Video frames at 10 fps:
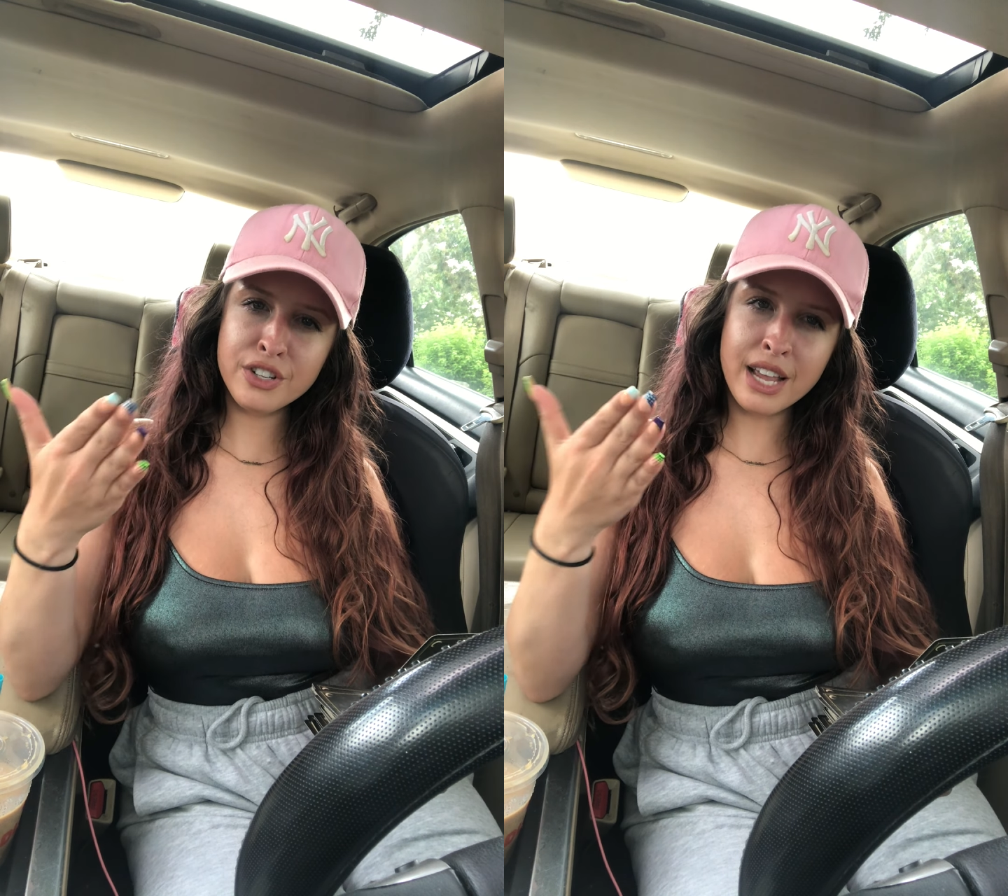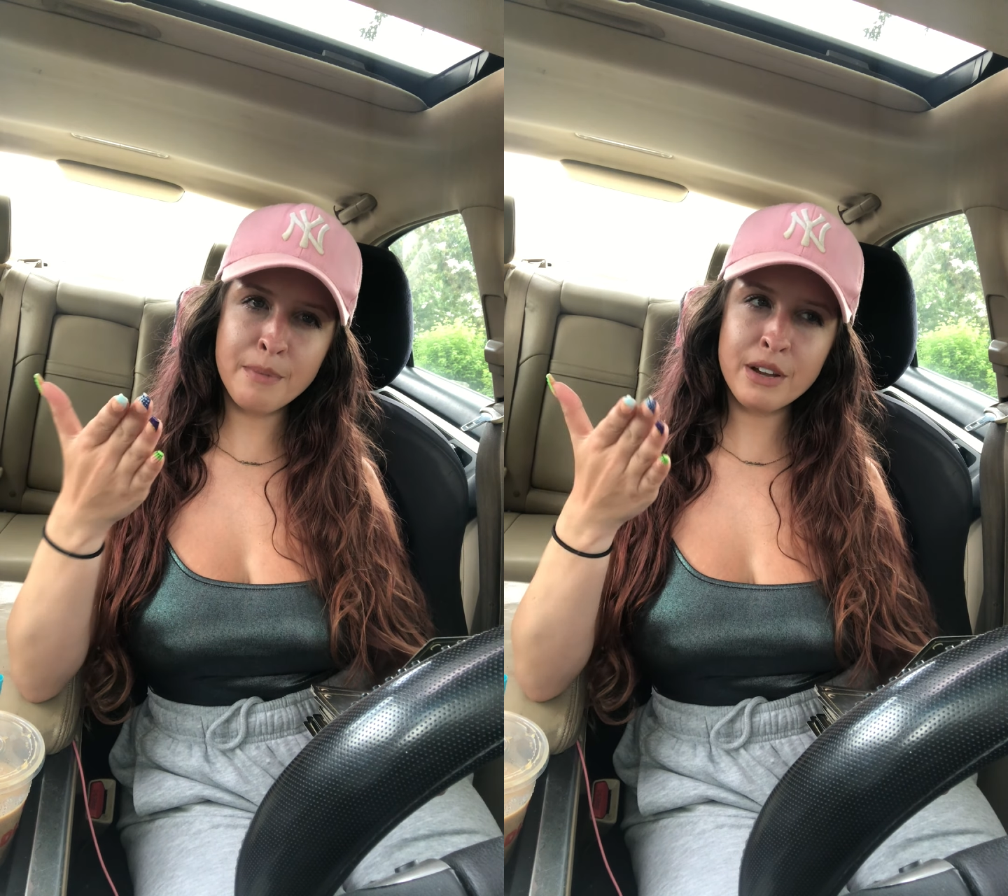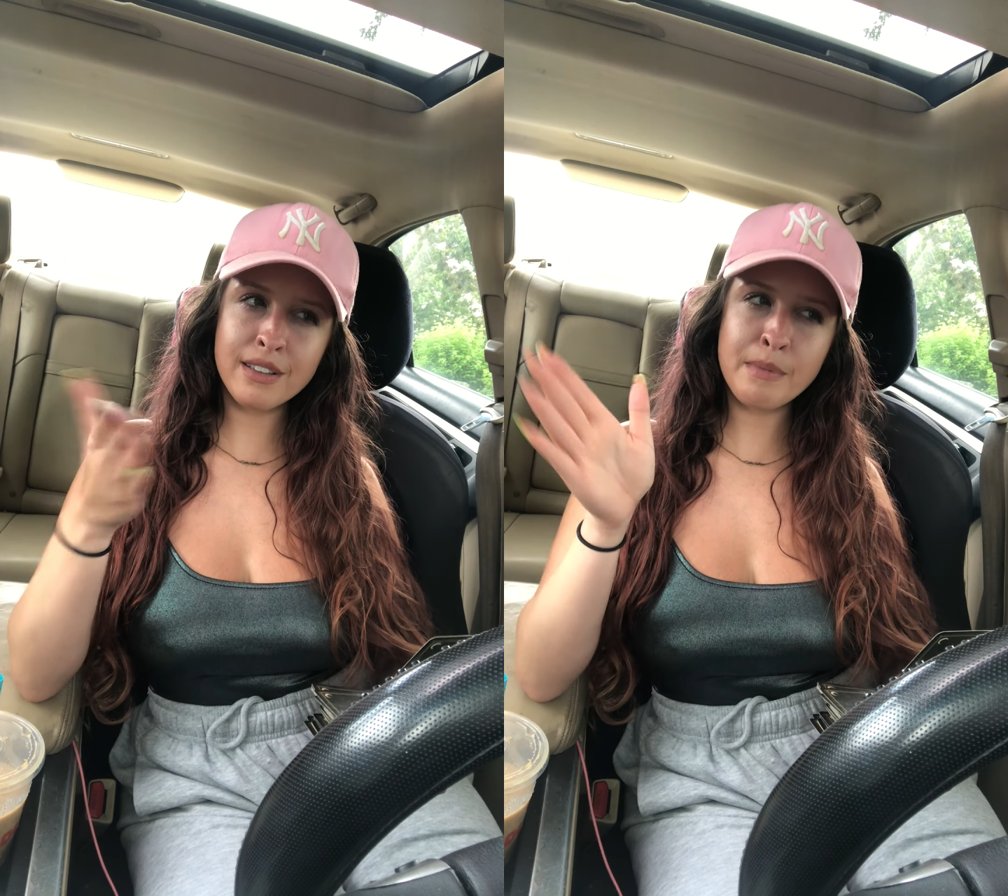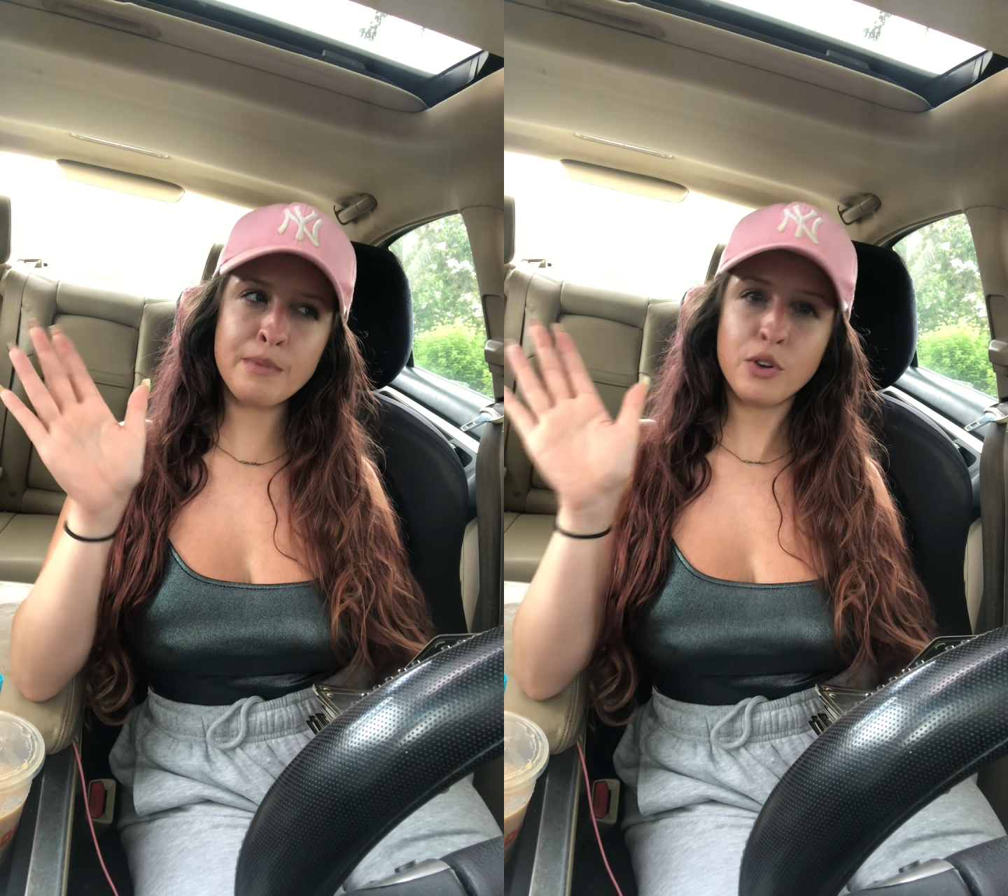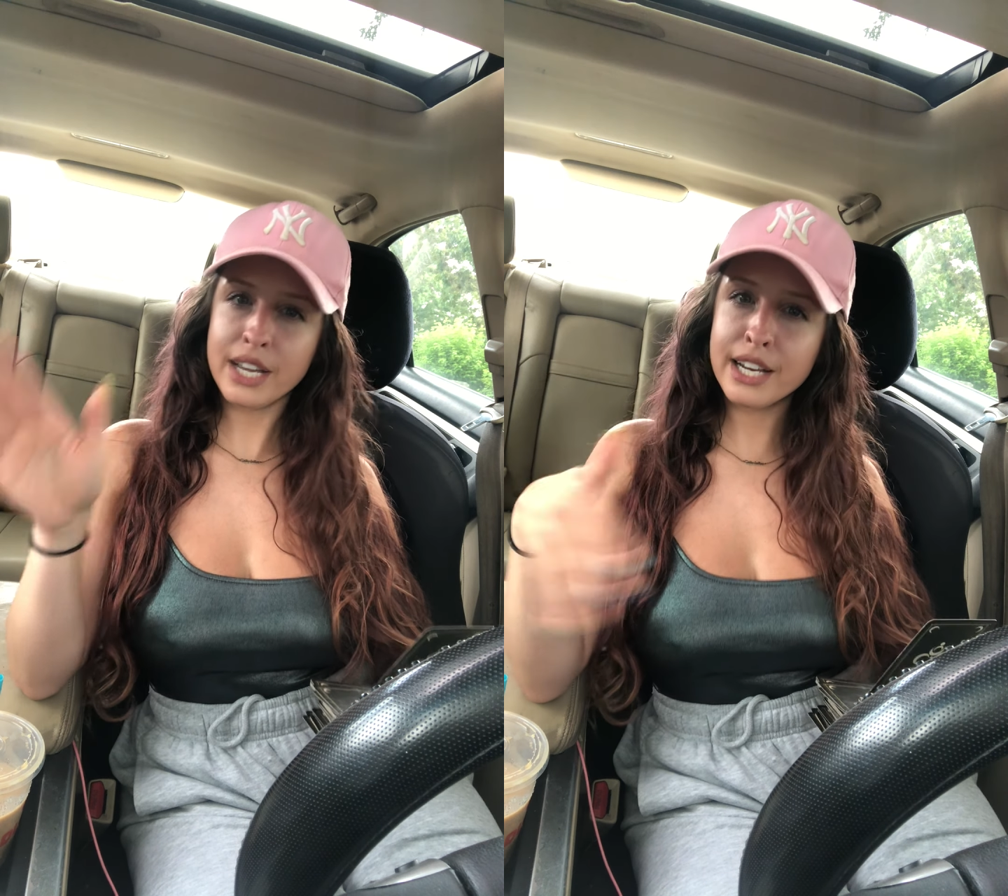Like I'm hearing like
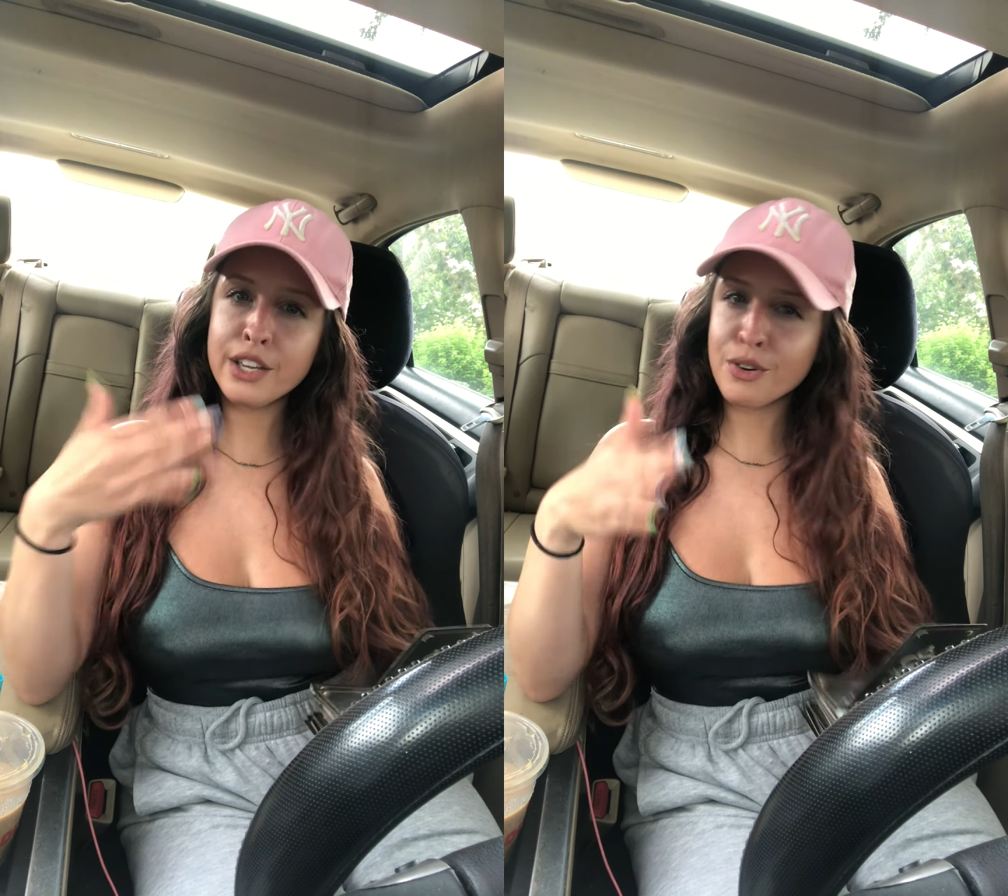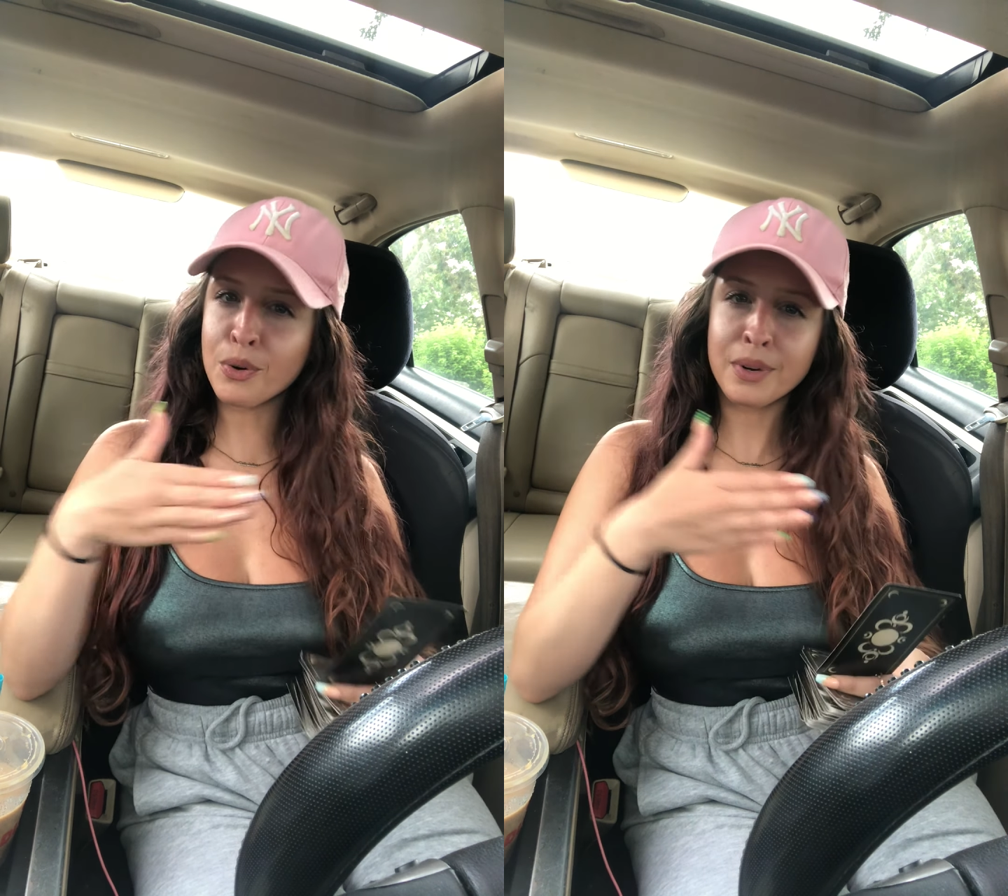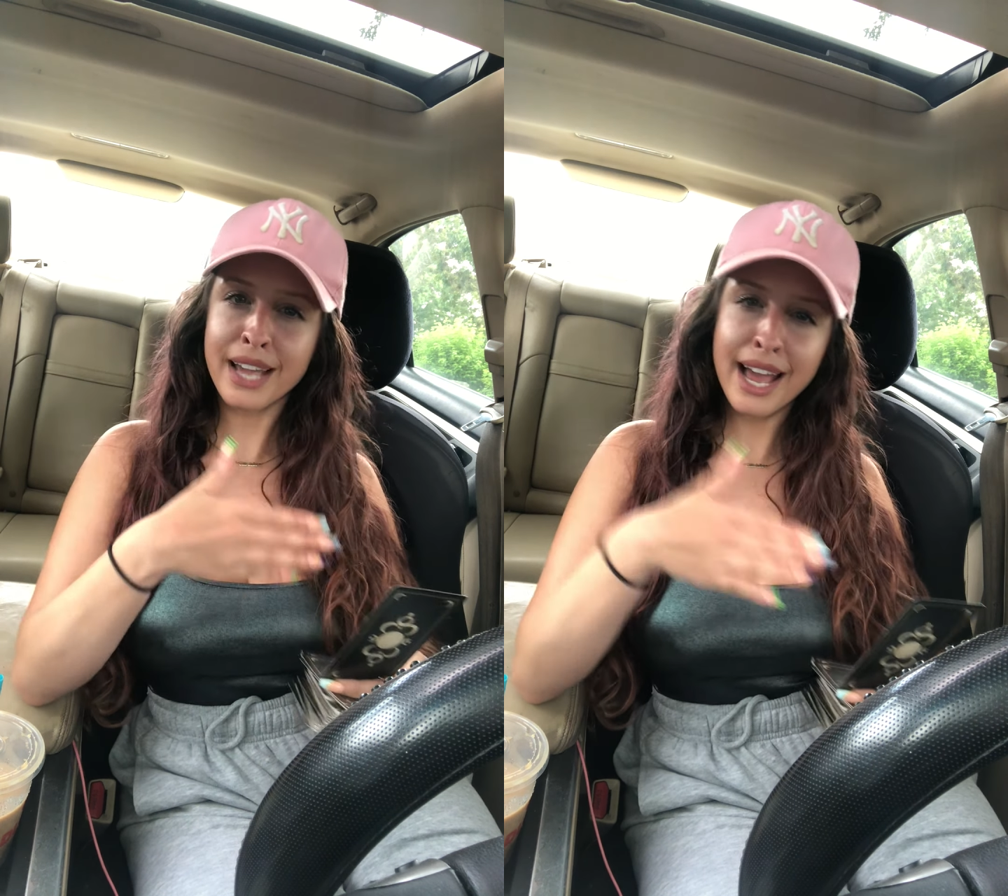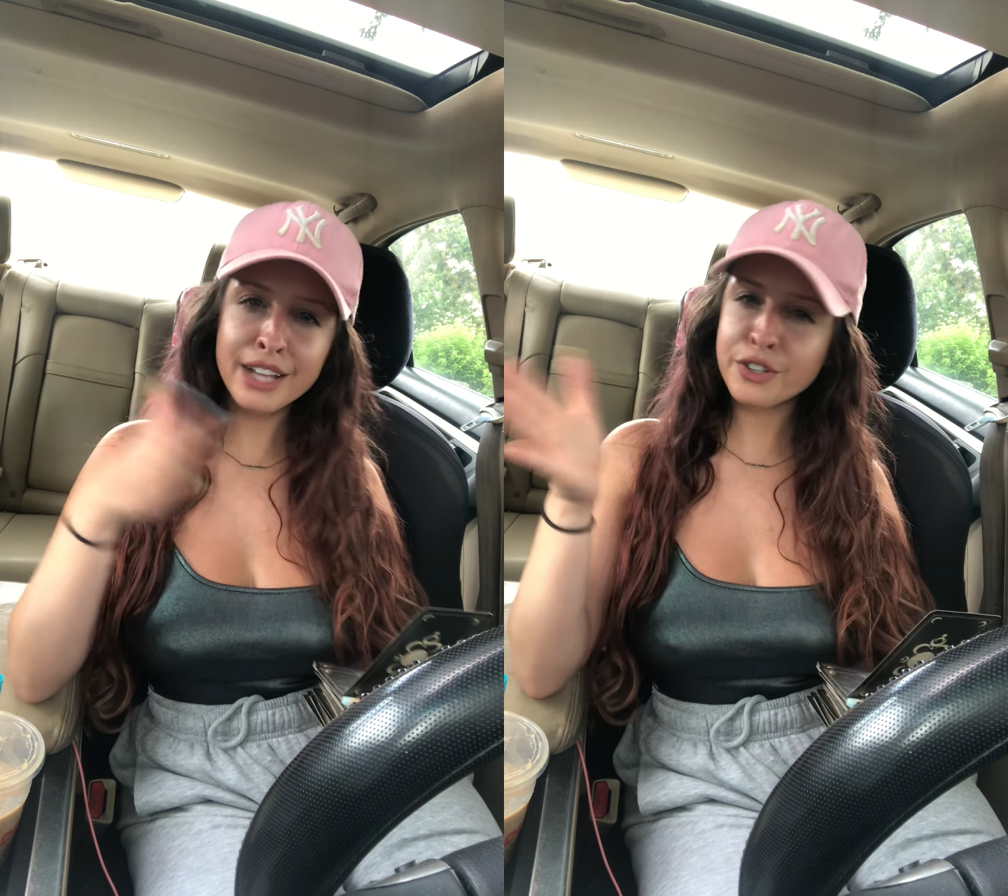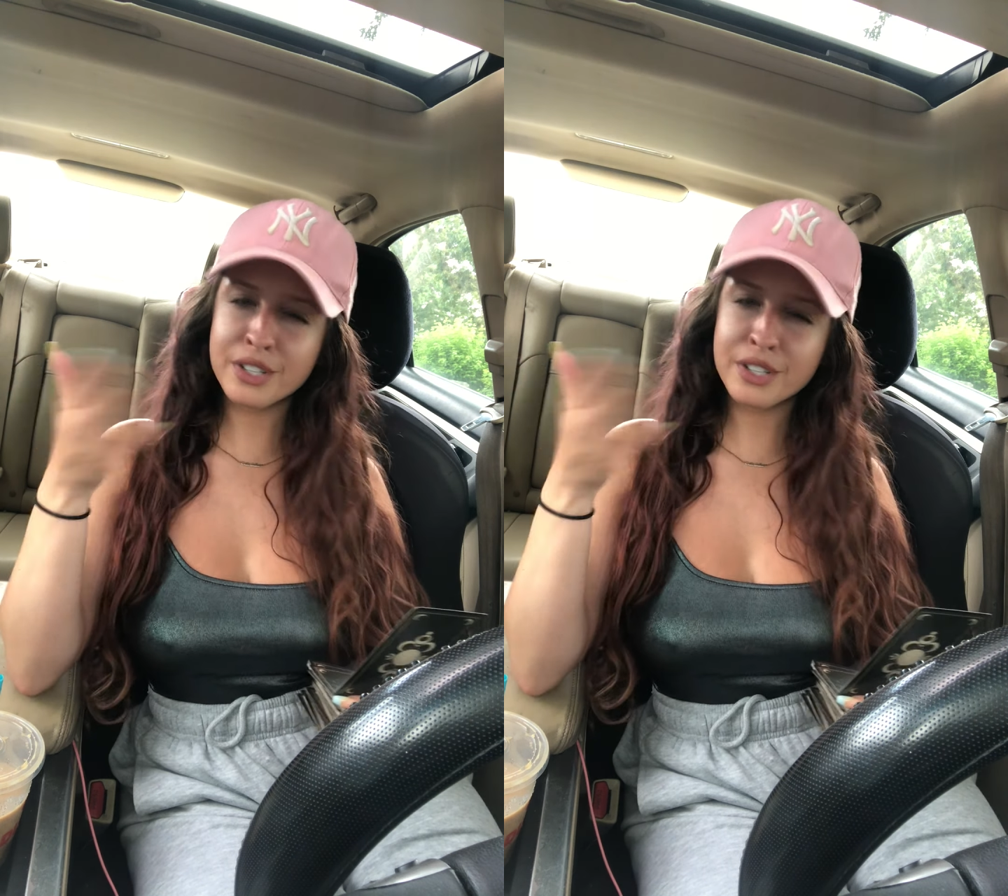maybe you're eating your own catch or